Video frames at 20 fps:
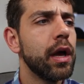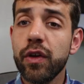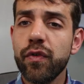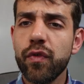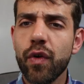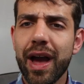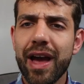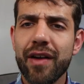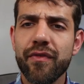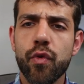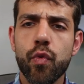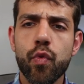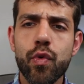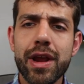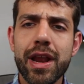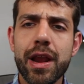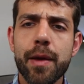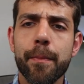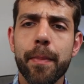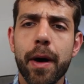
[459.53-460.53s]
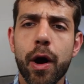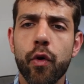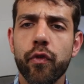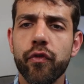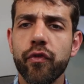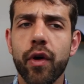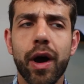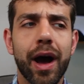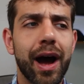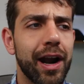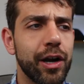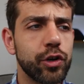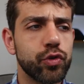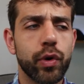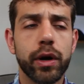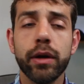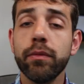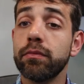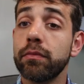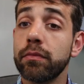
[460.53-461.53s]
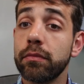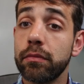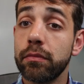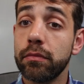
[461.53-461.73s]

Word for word: If you have really powerful hardware,